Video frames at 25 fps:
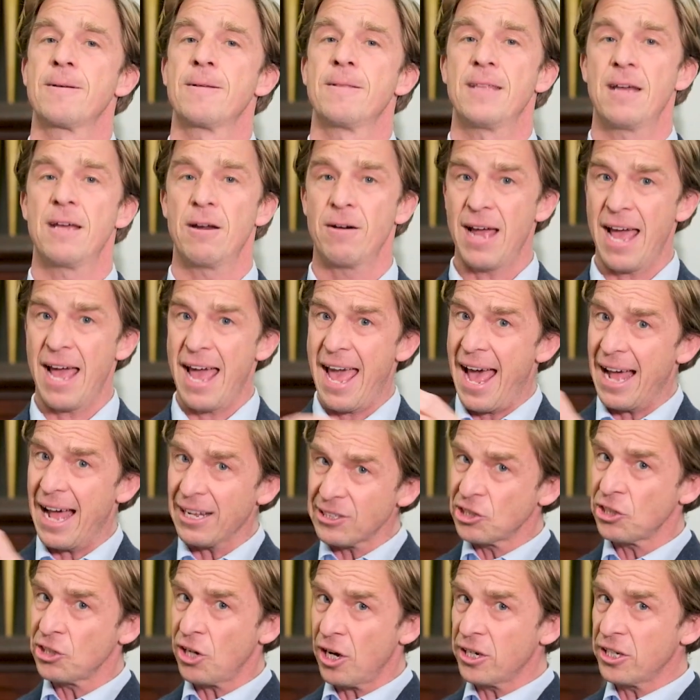There are
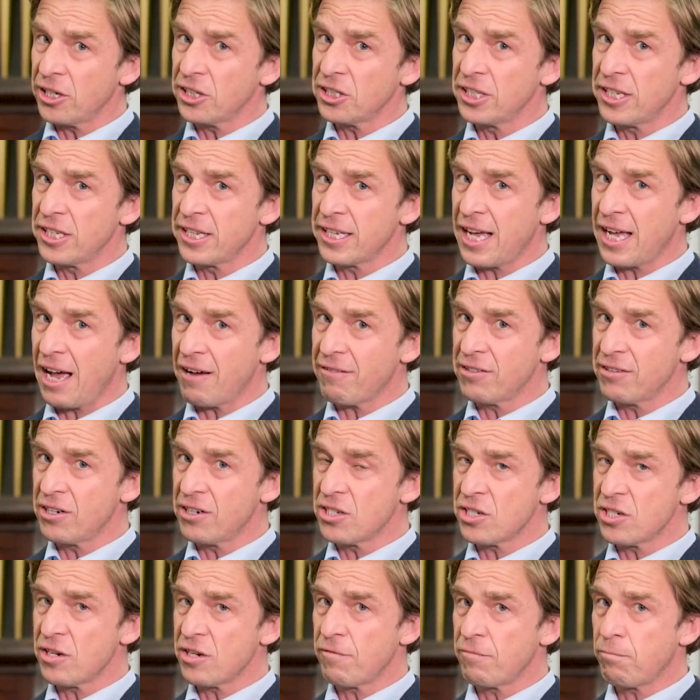outsiders to the
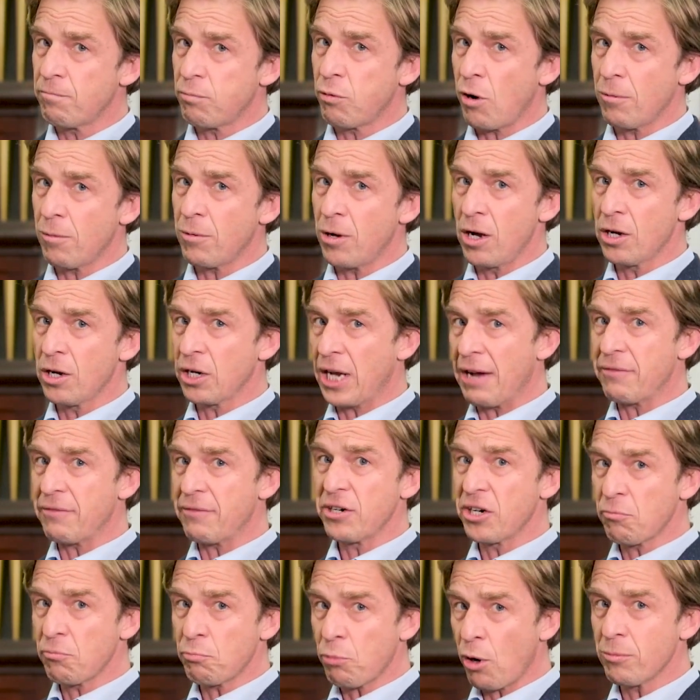
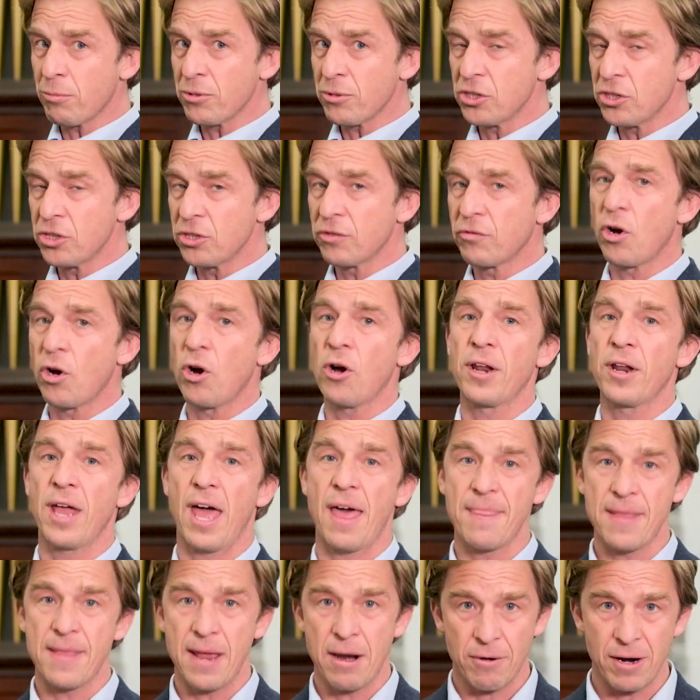covenant promises of God,
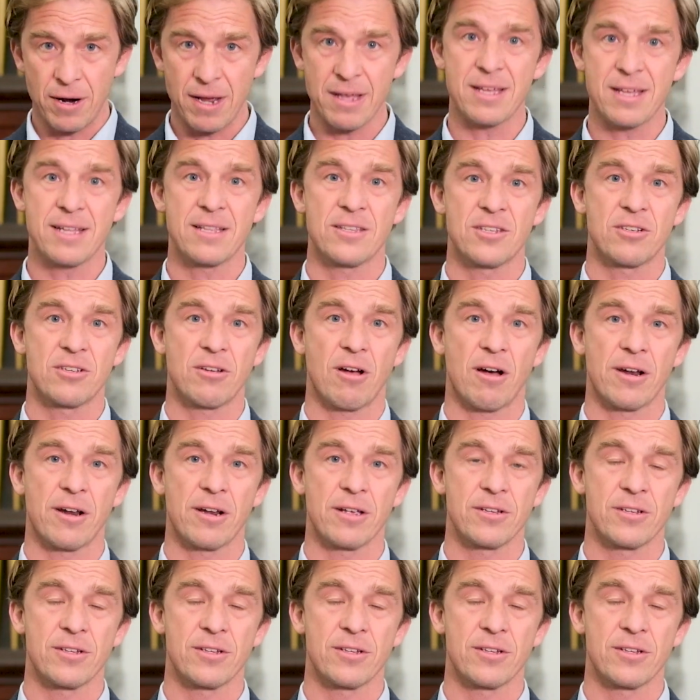and there are insiders.